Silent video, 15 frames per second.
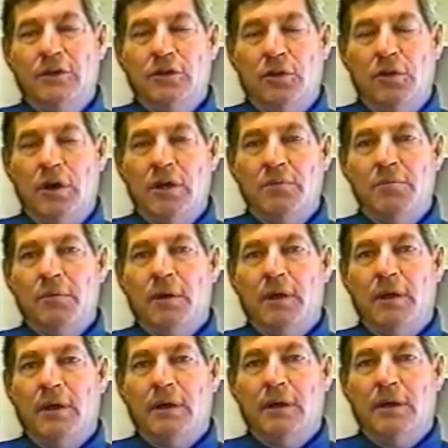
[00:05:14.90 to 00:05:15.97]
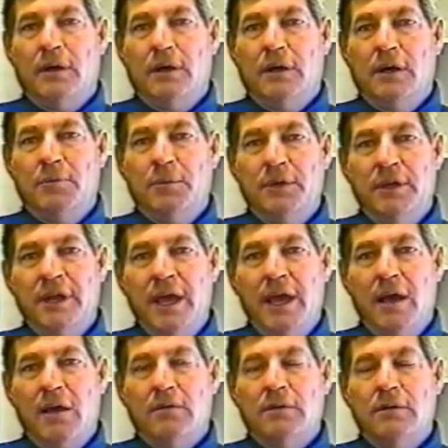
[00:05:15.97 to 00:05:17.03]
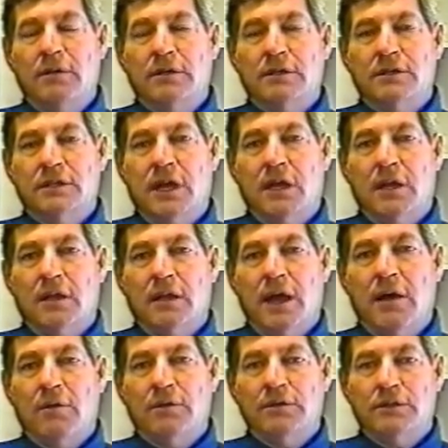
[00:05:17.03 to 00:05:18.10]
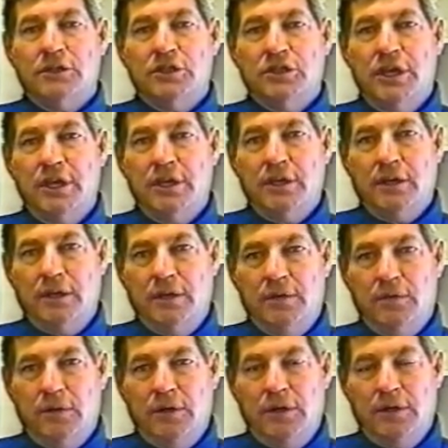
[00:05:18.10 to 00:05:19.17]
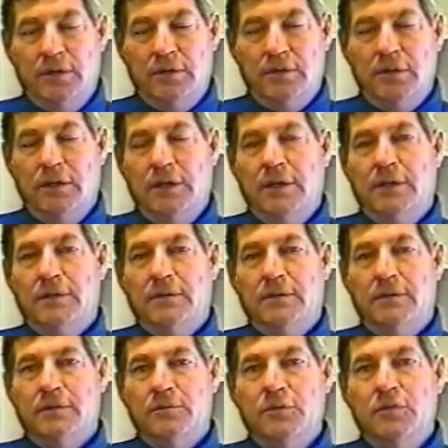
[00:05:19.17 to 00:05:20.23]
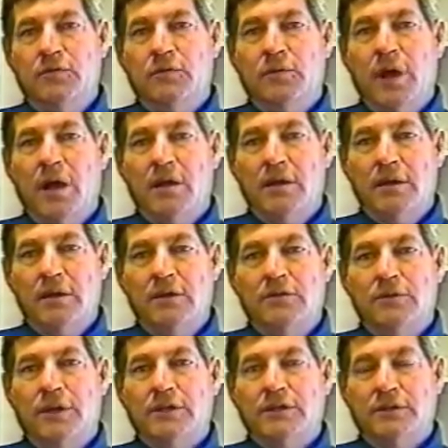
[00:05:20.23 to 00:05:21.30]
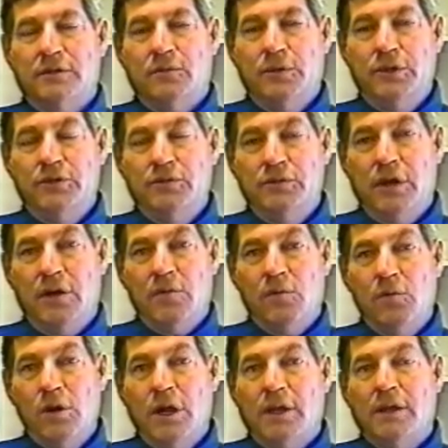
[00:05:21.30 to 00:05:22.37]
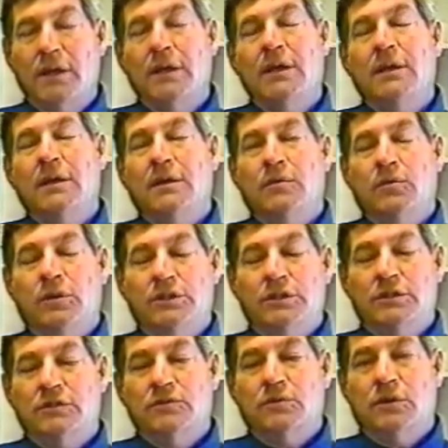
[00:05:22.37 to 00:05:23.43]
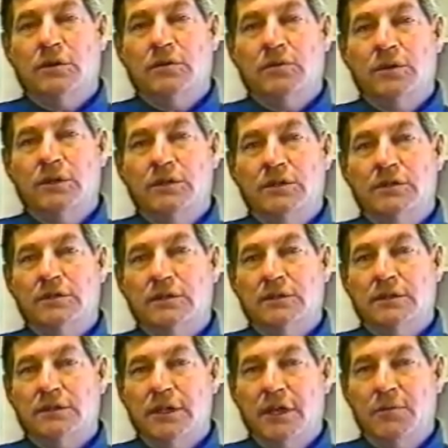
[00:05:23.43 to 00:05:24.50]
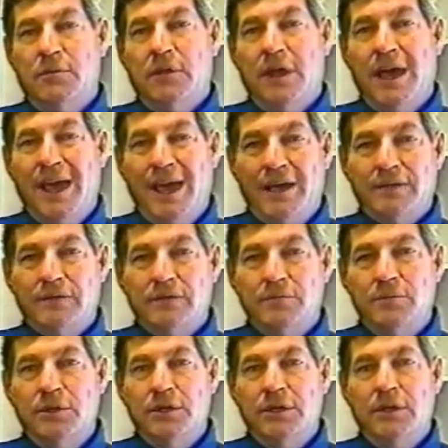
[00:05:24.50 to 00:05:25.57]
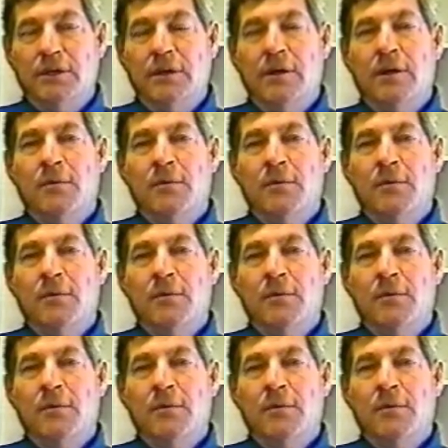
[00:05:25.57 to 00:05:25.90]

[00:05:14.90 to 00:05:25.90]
going up and down, does not allow it to shake and move around in any direction that we do not want, which is one of the reasons that the table has to be